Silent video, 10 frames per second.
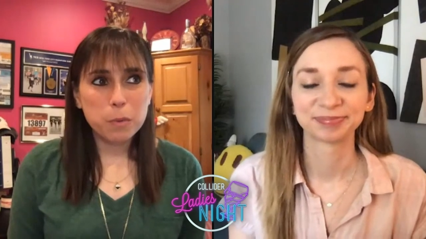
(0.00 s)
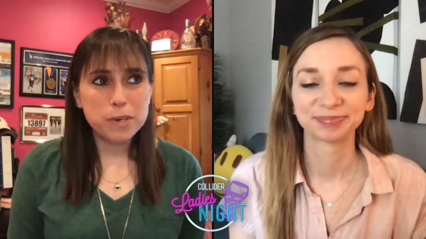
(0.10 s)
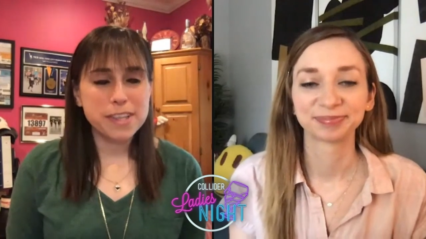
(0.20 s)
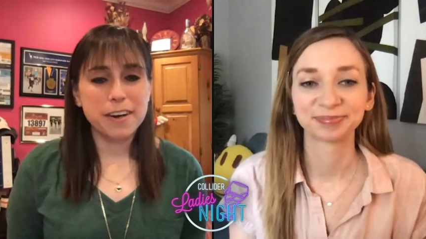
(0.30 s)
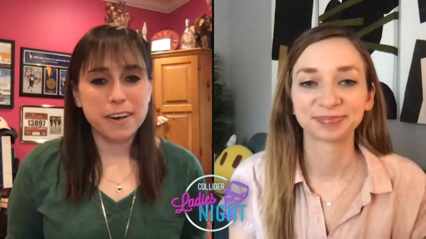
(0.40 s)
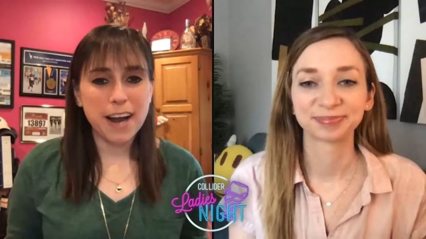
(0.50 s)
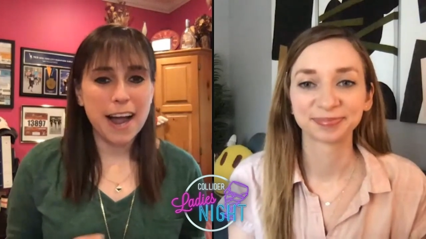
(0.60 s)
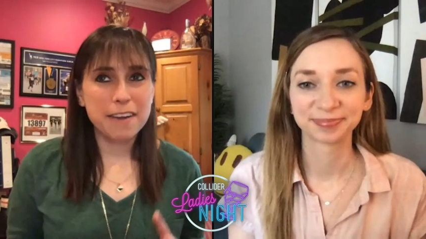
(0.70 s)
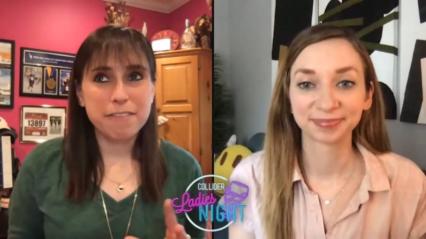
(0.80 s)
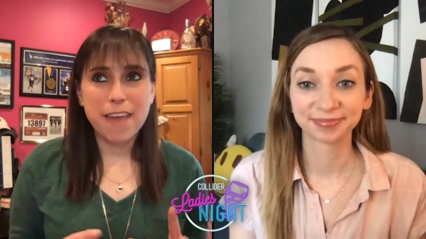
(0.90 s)
Speaker 1: was there a
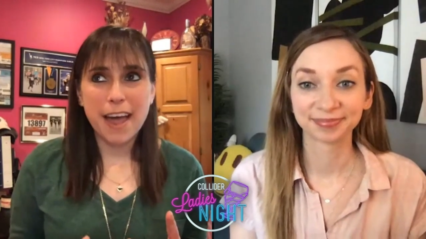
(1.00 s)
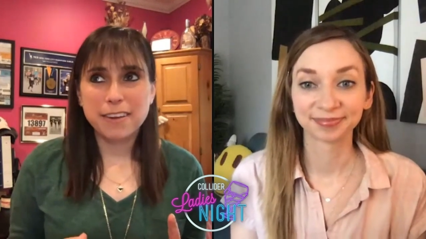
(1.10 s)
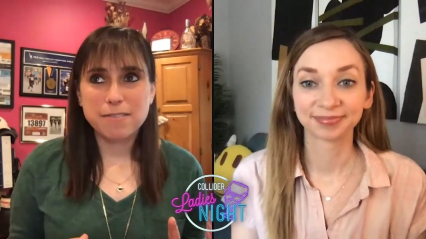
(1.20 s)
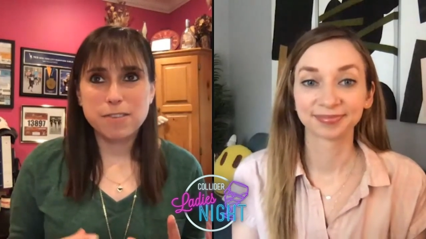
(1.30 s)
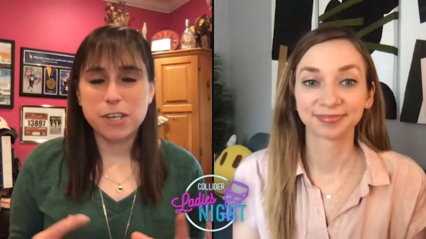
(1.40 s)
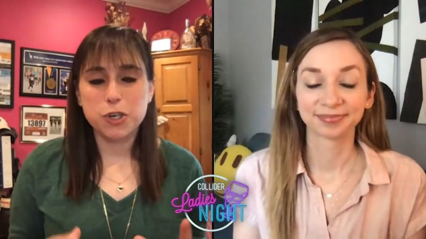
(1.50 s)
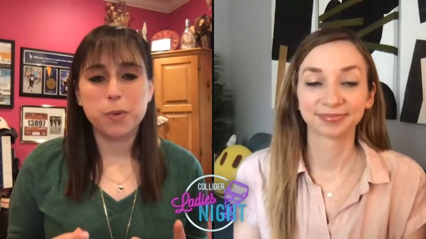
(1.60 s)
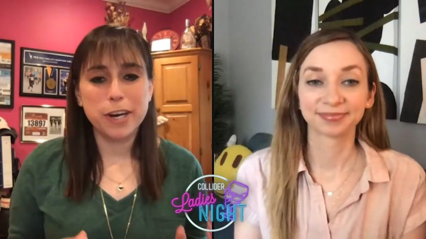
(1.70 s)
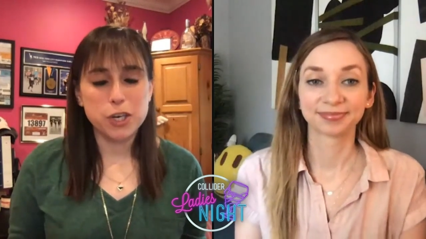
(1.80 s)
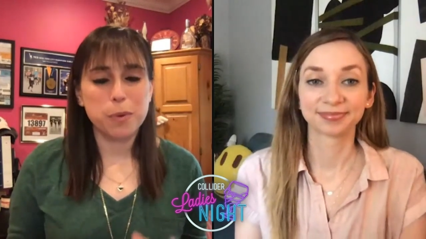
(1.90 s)
kind of that
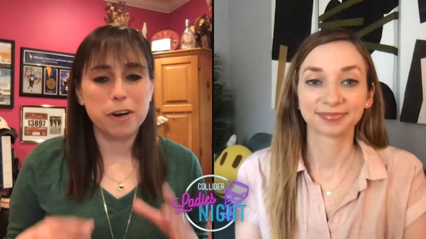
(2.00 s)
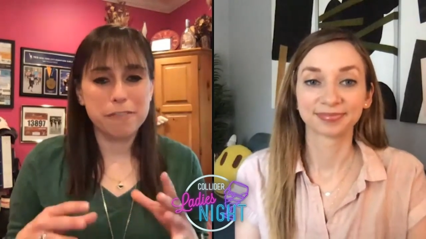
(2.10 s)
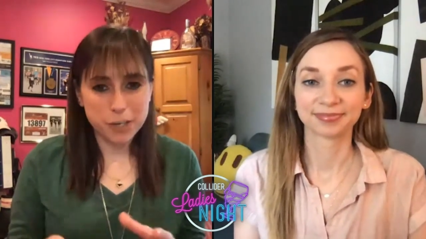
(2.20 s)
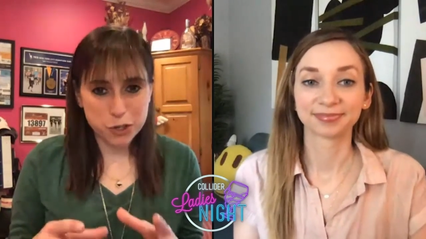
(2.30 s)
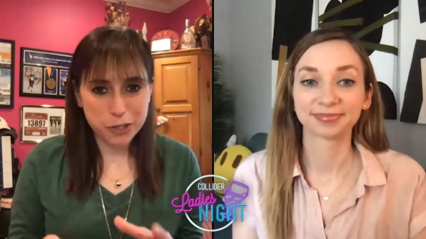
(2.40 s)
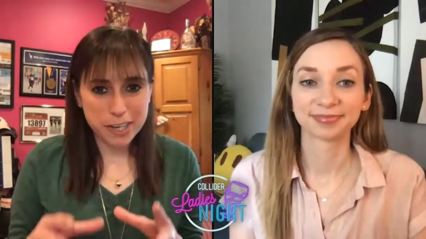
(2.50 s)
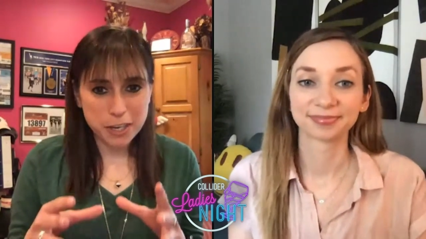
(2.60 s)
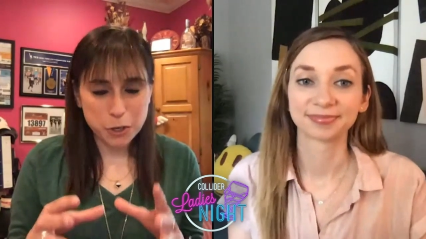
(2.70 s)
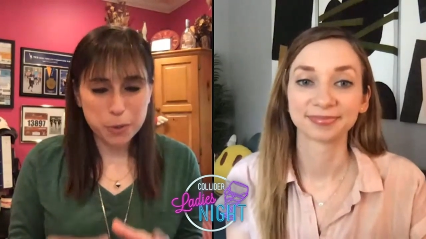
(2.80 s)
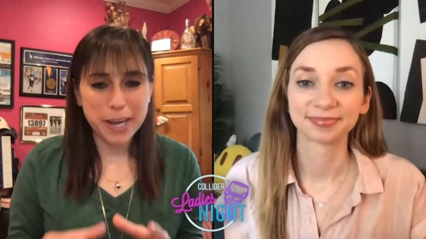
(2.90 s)
situation where eventually
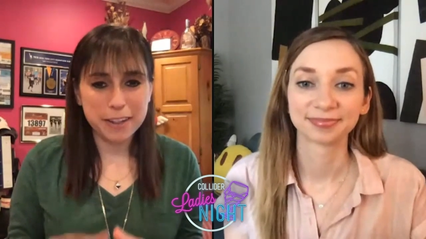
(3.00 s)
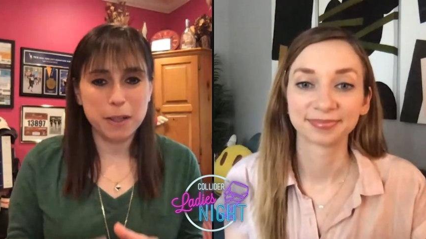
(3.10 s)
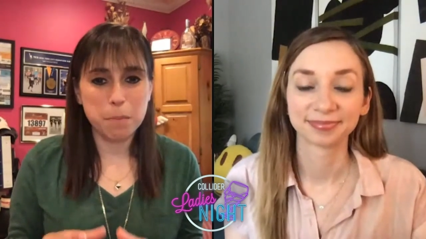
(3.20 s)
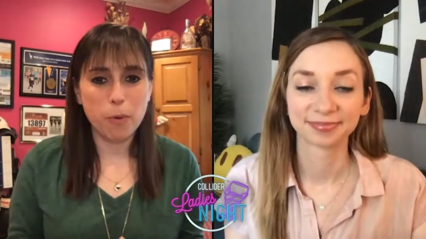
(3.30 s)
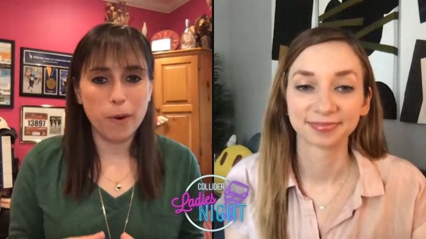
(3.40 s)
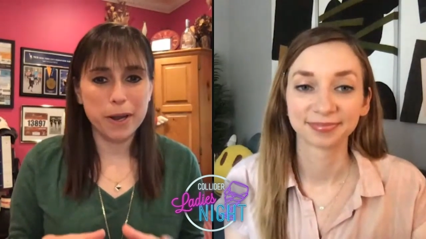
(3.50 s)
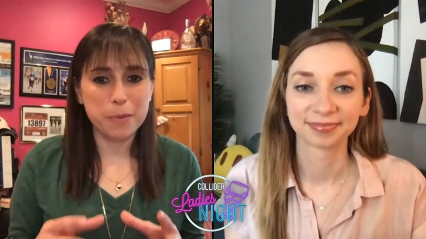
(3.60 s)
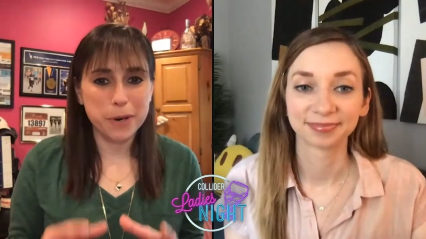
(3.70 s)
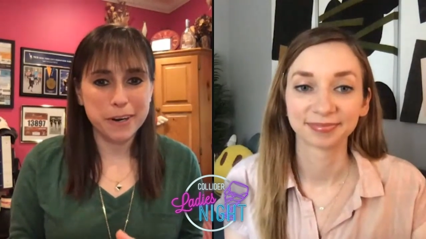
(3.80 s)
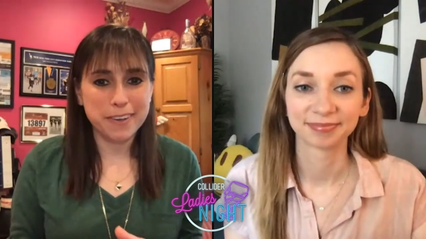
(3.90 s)
you hit the point
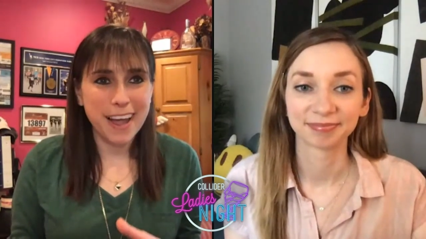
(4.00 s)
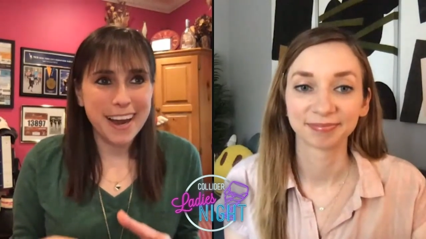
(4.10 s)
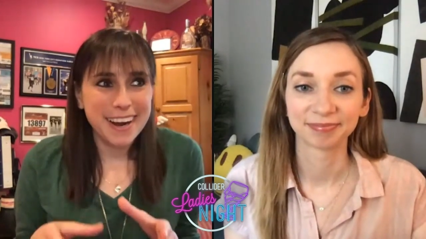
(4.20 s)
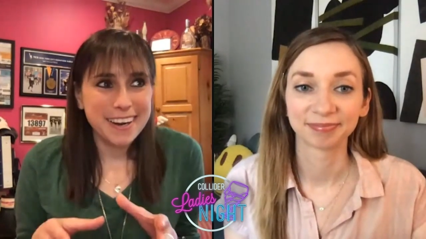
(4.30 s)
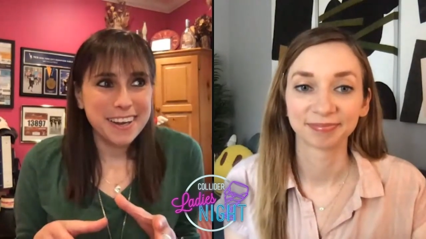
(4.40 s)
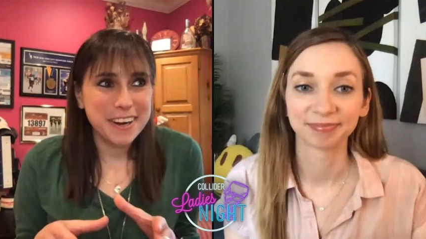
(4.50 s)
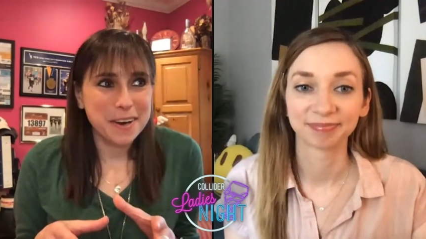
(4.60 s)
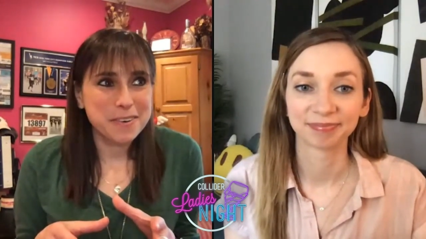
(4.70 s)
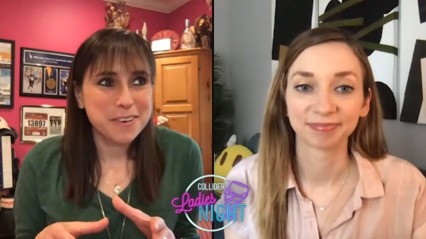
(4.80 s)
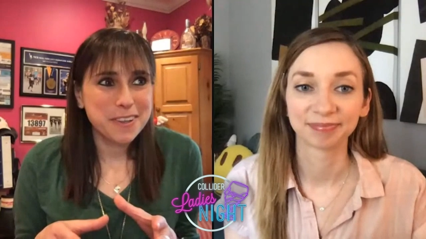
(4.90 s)
where you're like, you
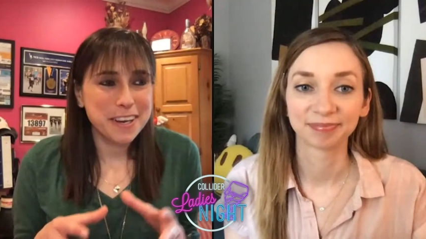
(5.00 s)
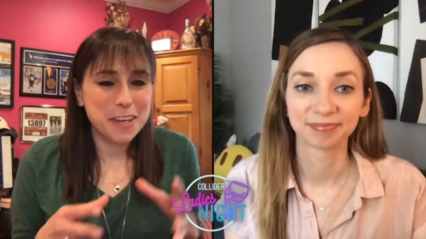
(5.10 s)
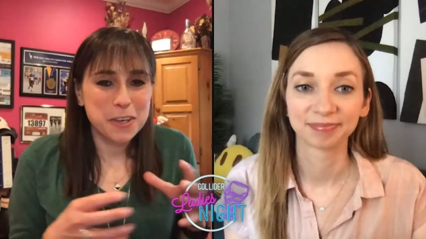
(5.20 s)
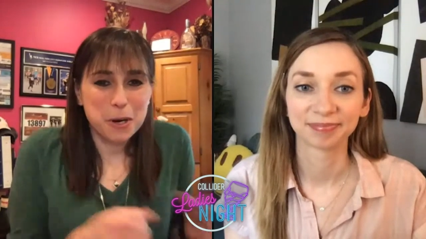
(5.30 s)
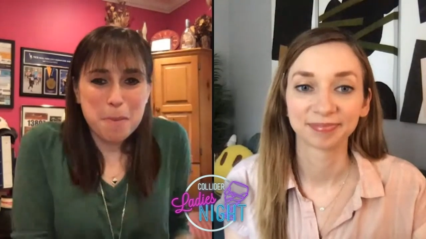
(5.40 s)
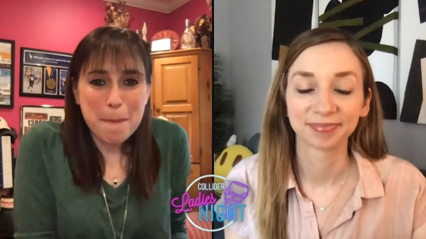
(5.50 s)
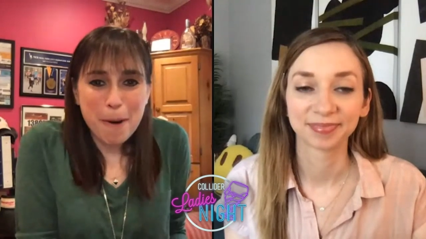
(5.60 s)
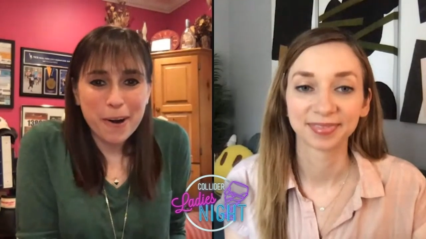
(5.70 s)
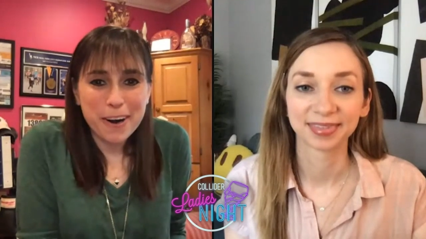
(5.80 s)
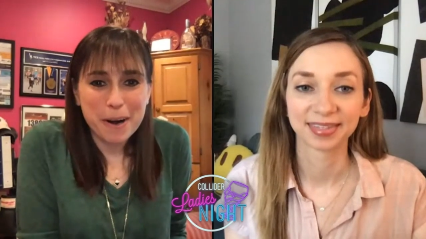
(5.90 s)
know, like you're my
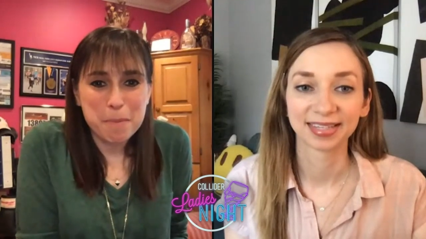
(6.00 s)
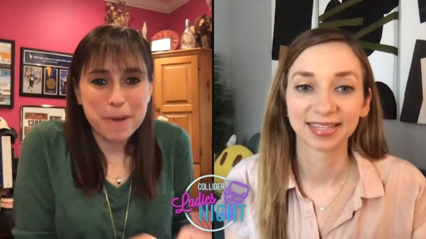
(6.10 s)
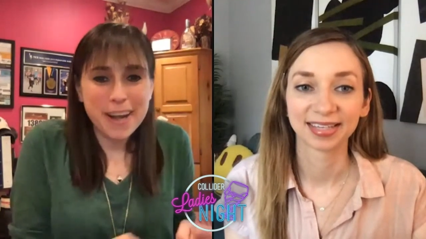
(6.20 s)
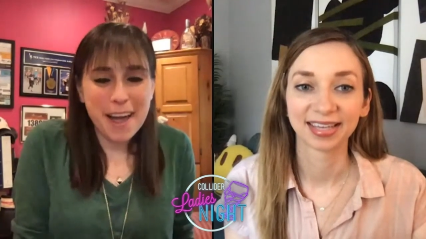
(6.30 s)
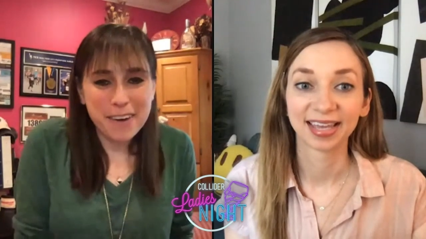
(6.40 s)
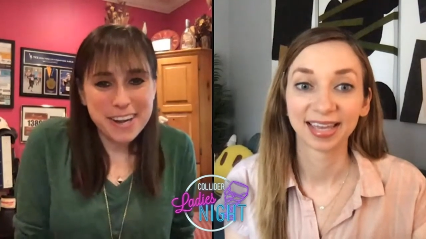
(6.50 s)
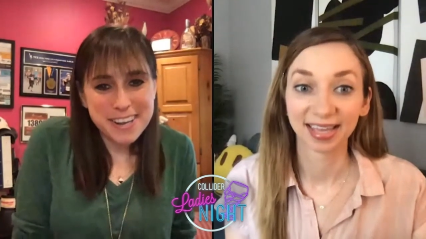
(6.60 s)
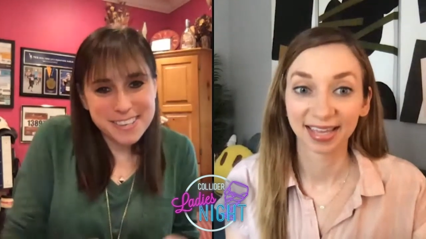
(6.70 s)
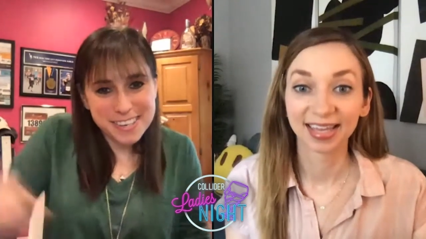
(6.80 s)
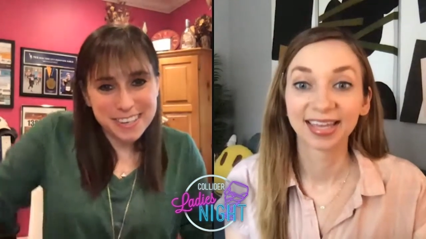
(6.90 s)
partner, but now I
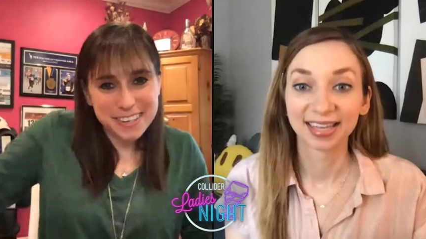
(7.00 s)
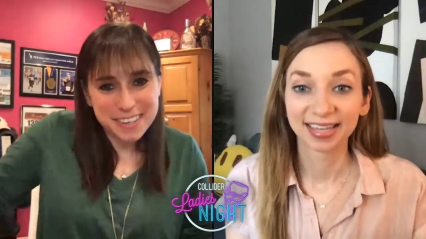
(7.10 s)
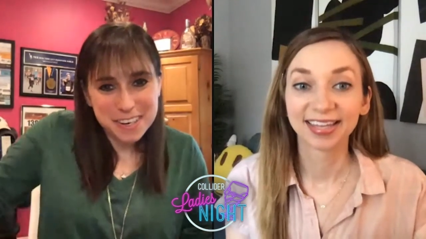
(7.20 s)
need to